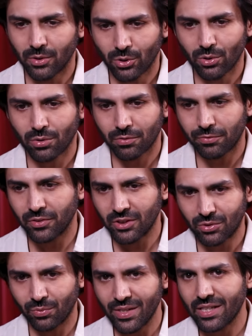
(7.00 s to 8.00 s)
you know, the
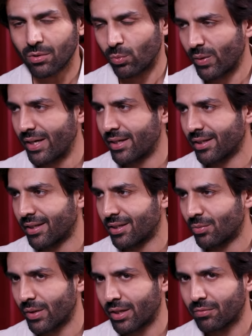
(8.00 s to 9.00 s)
first week went in
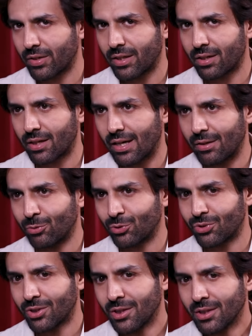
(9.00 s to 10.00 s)
a way where I
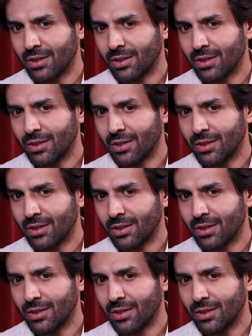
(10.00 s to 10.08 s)
was